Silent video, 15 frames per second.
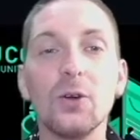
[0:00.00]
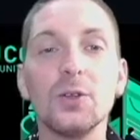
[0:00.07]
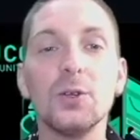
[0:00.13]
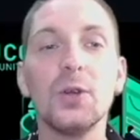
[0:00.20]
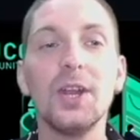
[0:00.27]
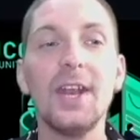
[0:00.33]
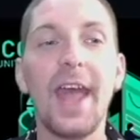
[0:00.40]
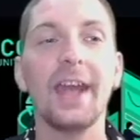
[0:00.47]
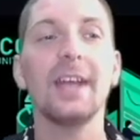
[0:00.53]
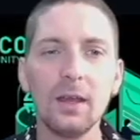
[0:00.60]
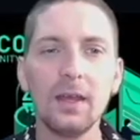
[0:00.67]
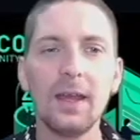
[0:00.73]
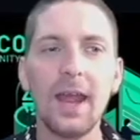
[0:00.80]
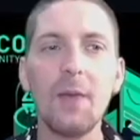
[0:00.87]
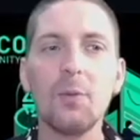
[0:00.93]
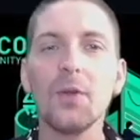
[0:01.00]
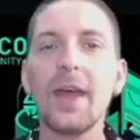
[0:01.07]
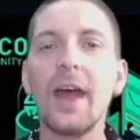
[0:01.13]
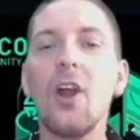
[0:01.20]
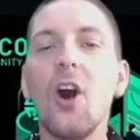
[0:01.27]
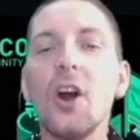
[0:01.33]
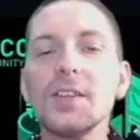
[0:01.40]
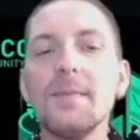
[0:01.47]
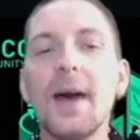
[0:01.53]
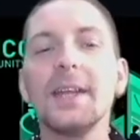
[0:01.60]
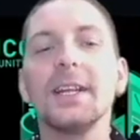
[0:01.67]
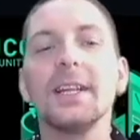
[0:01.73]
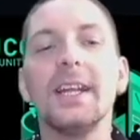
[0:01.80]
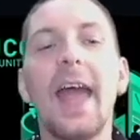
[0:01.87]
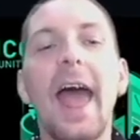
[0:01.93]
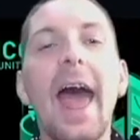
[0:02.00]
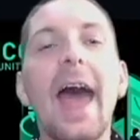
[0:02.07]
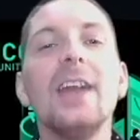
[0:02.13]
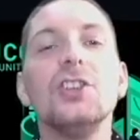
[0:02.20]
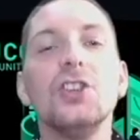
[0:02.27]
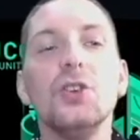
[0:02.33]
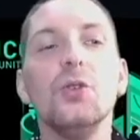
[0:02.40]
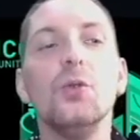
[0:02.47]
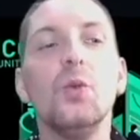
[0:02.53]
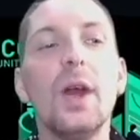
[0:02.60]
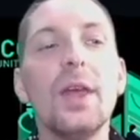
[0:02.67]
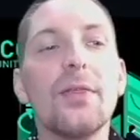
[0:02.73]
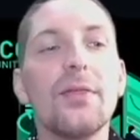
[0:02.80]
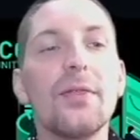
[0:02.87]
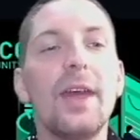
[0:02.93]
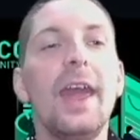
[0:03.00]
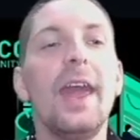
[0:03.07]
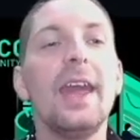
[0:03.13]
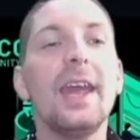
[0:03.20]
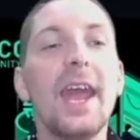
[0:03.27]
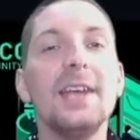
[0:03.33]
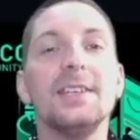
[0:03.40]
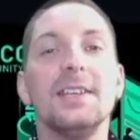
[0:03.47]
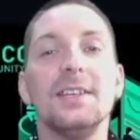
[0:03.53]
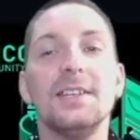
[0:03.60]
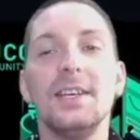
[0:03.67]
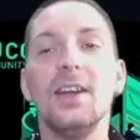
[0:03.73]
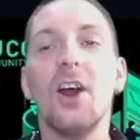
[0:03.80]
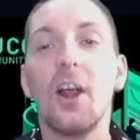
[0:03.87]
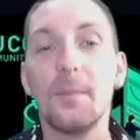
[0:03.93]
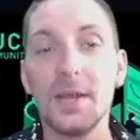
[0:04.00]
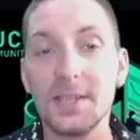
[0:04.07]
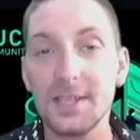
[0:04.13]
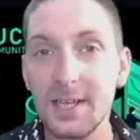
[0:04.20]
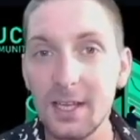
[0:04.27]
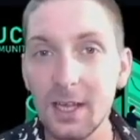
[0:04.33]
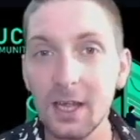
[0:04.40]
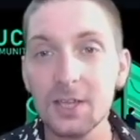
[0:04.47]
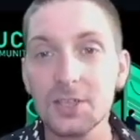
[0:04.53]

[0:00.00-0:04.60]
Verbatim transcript: go to connect. It will then automatically add you with a KCC RPC,